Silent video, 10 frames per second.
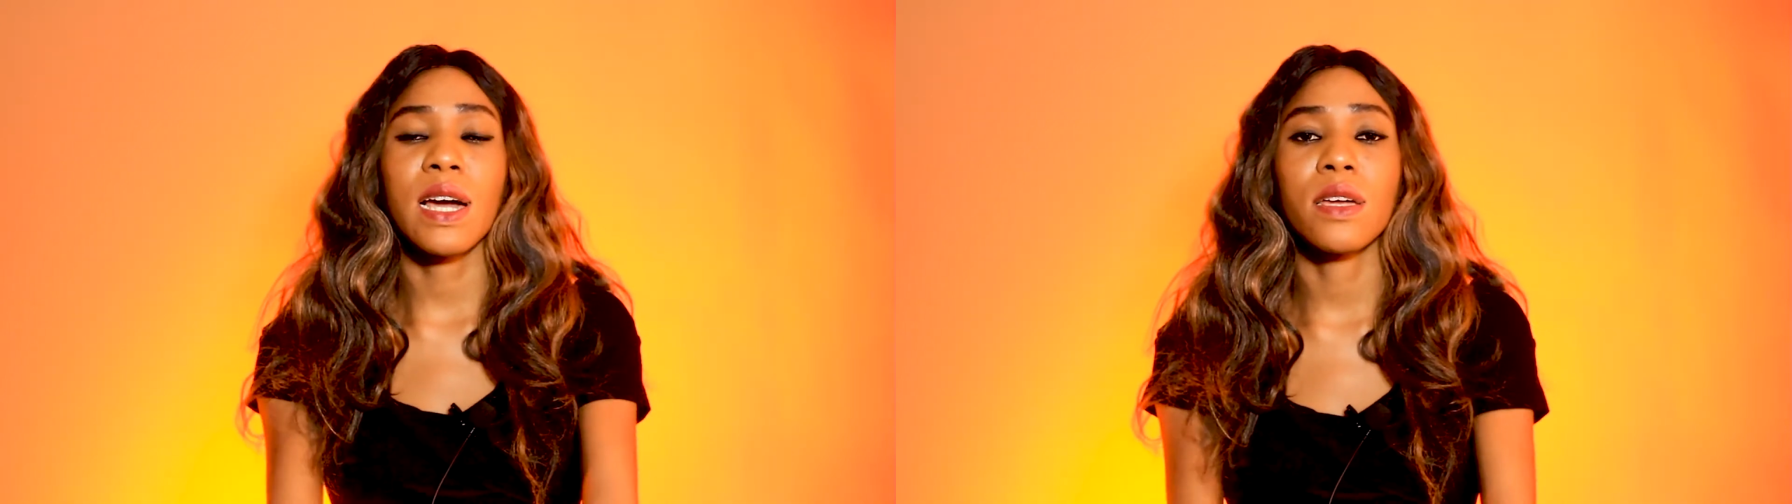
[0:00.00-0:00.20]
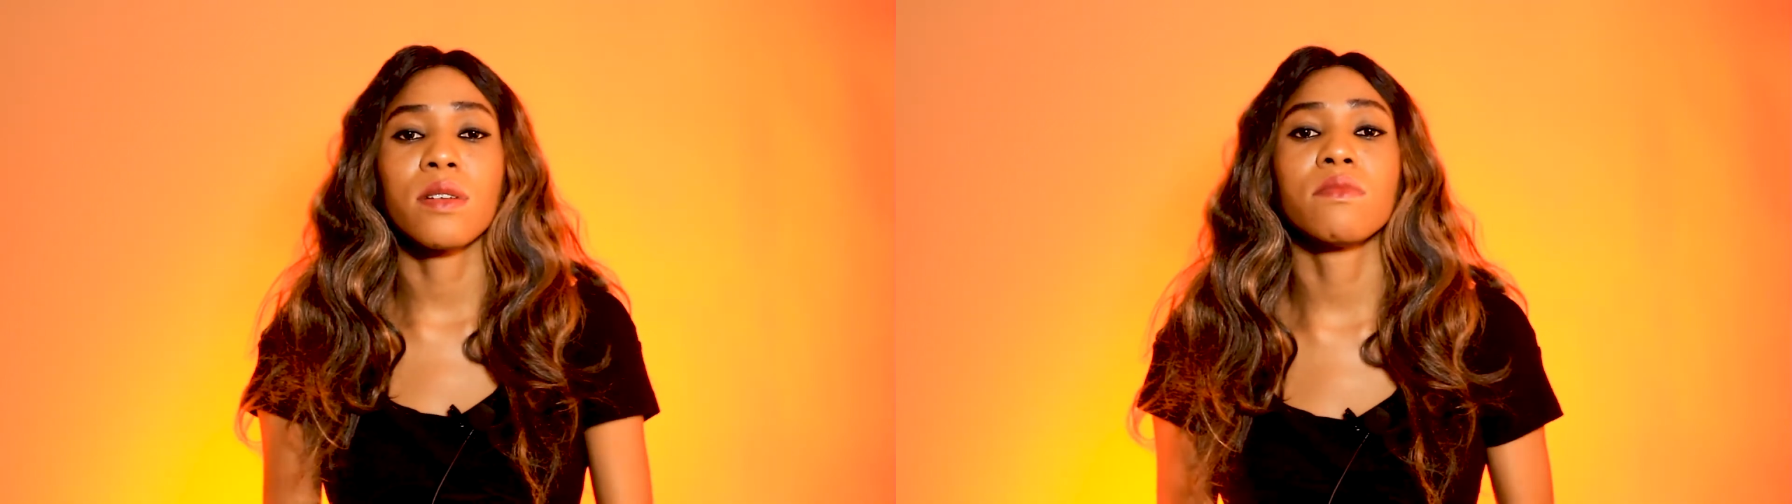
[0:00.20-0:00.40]

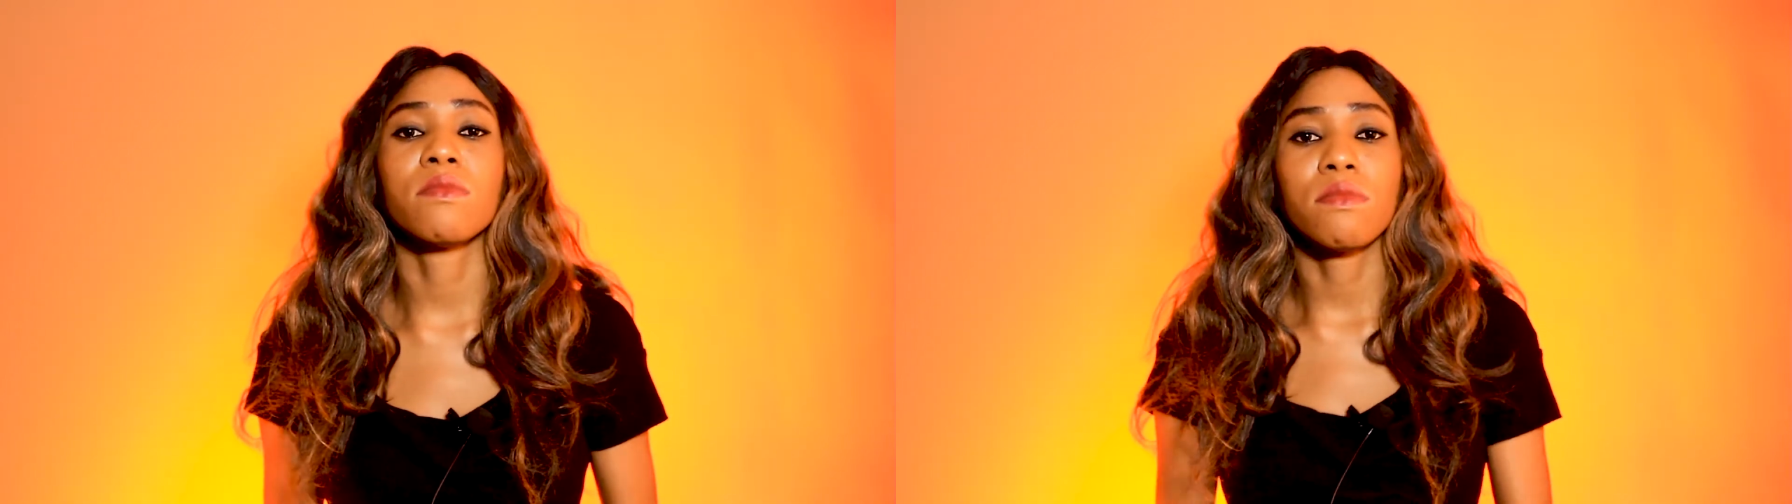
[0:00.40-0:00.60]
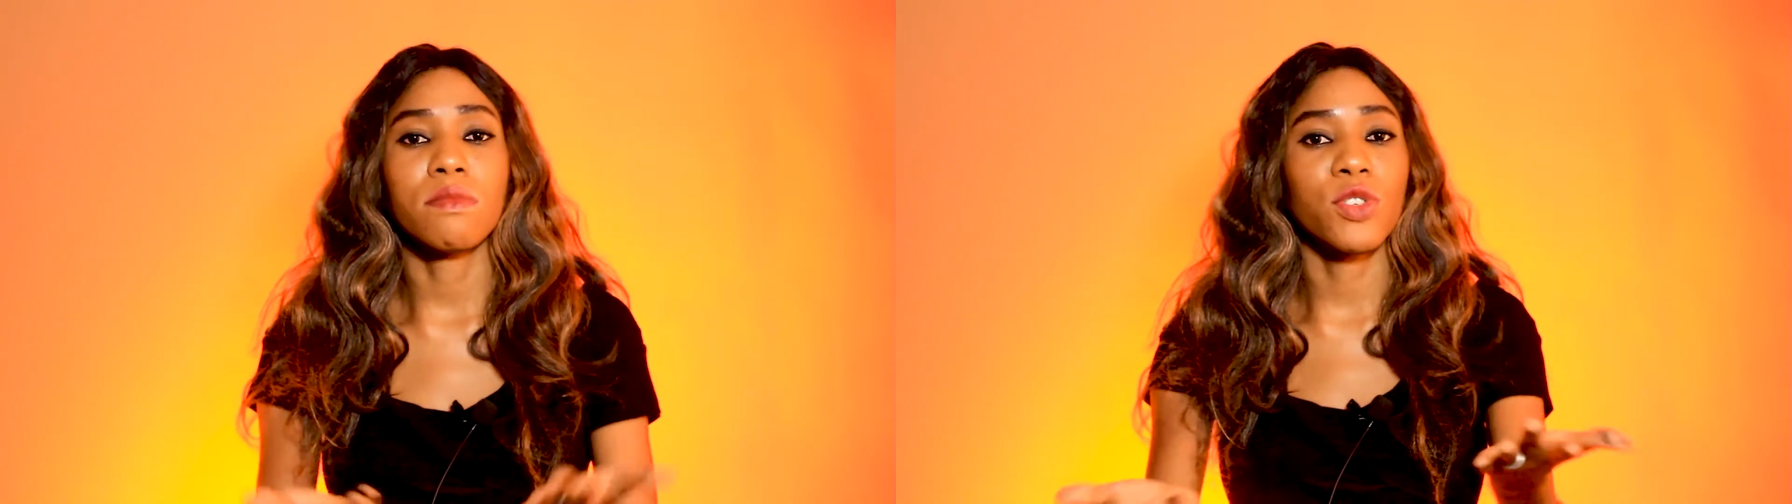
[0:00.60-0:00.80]
I
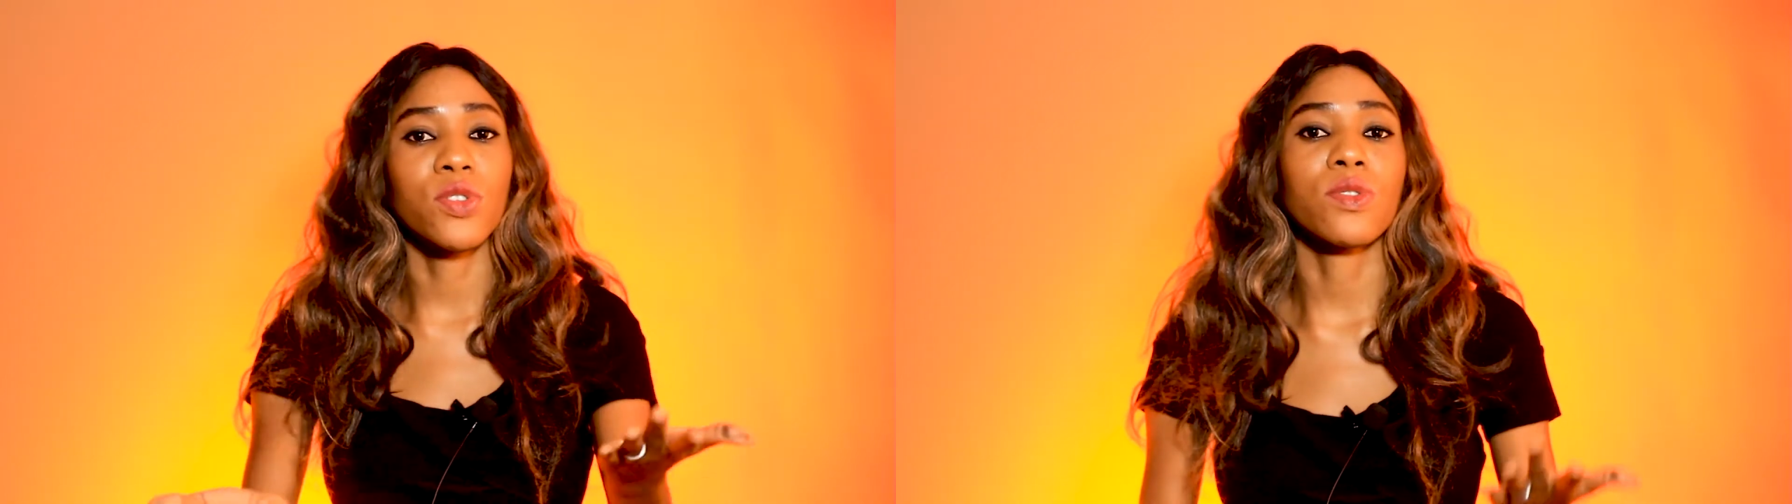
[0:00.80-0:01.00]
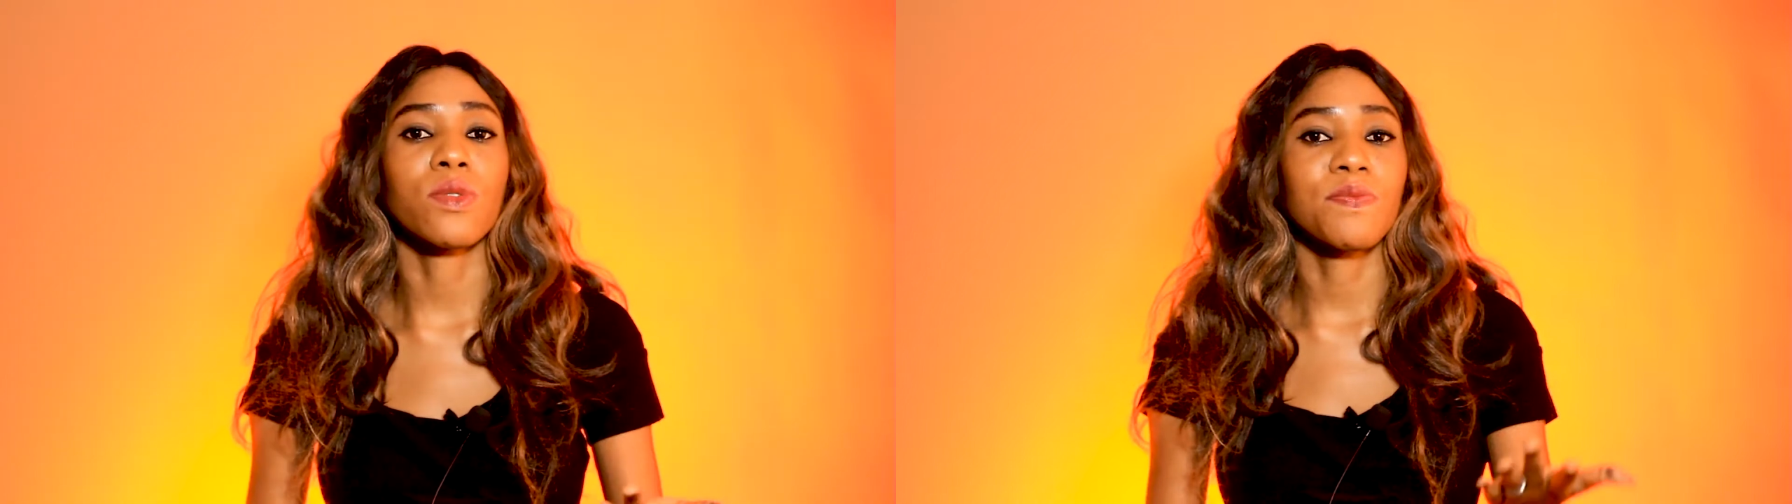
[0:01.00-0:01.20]
am,
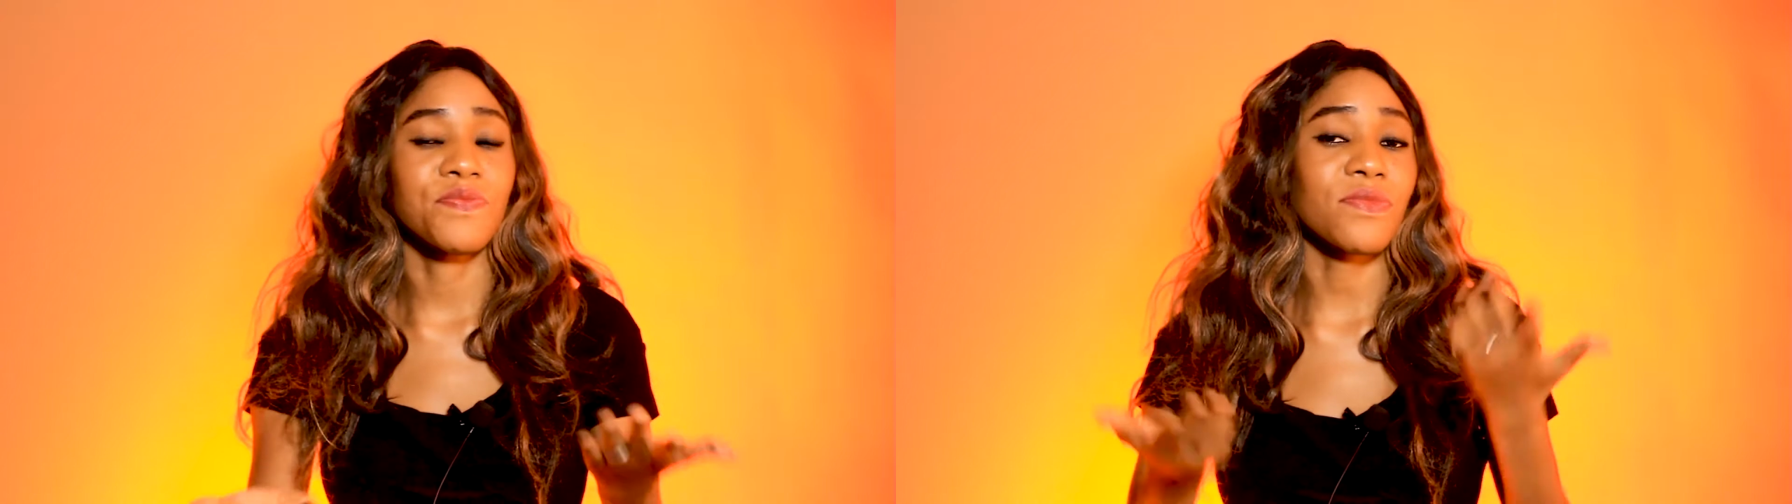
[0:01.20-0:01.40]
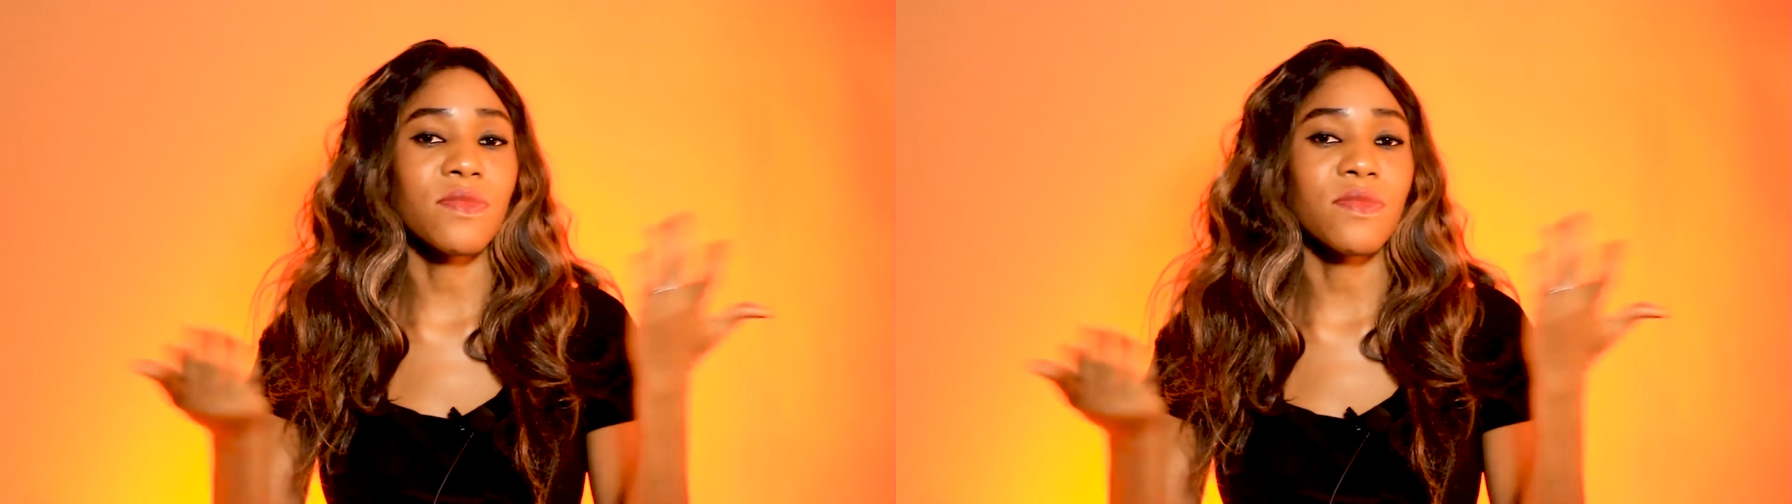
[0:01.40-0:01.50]
you know,